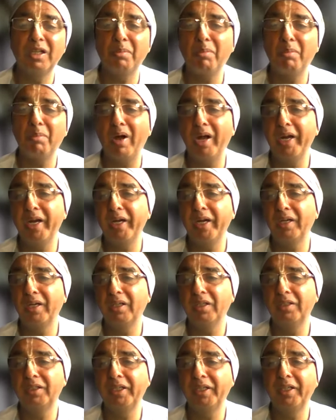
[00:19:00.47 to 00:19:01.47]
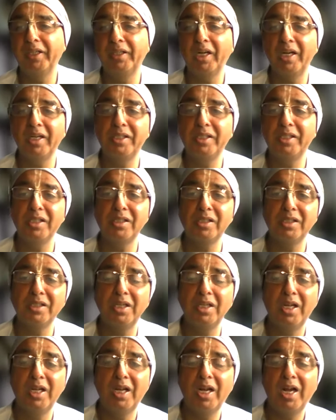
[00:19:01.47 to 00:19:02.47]
the mind, the
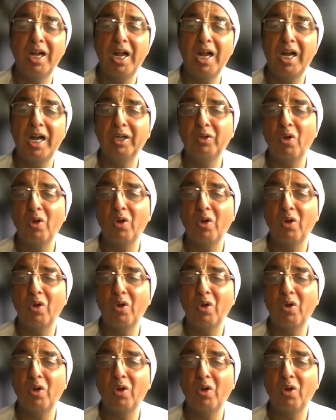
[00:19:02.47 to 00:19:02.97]
intelligence, and